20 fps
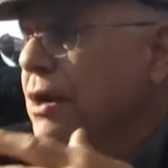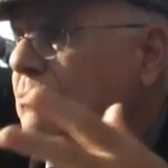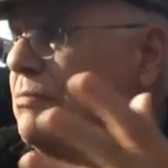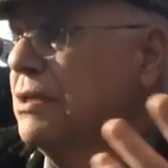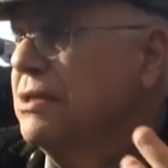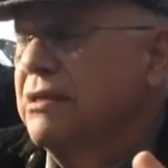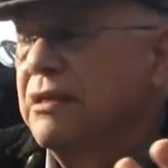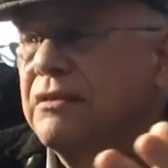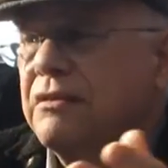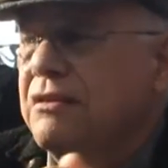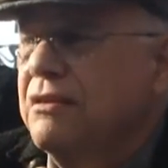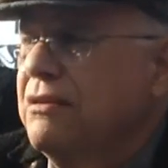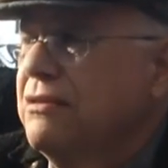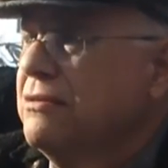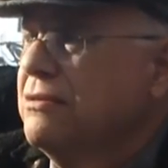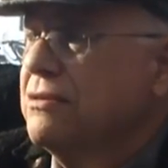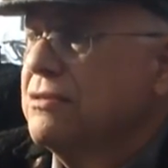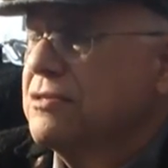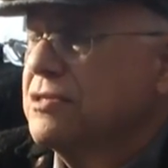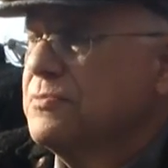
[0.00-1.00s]
public in
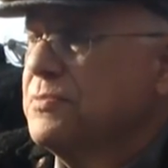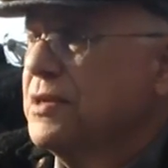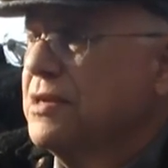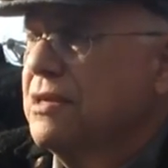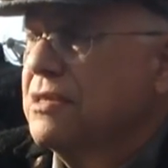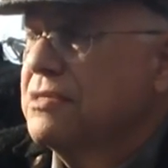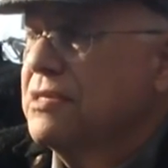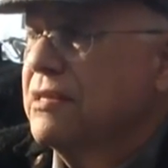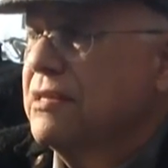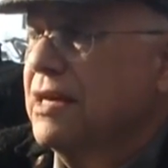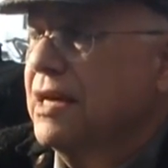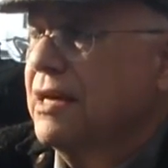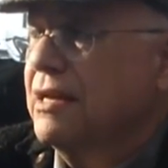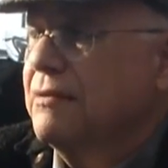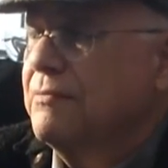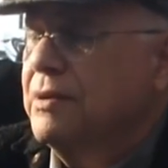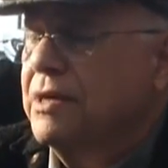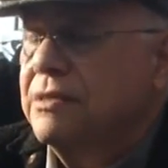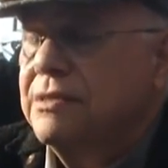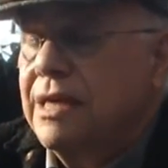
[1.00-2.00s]
years because of
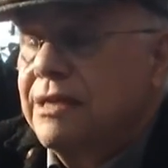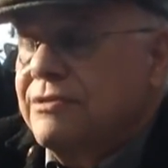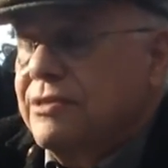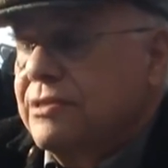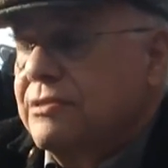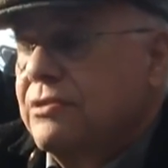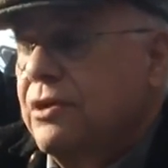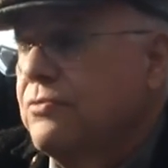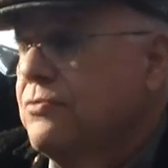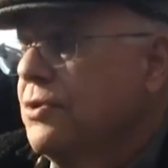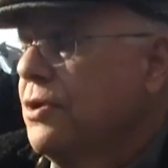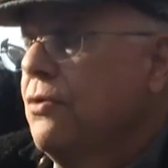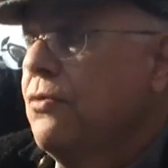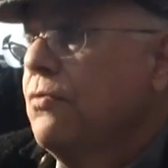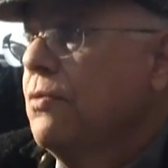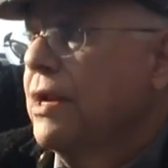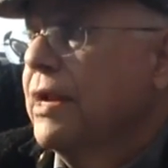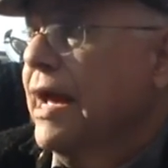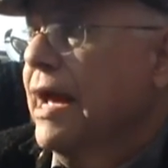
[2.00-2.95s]
that because I just don't know what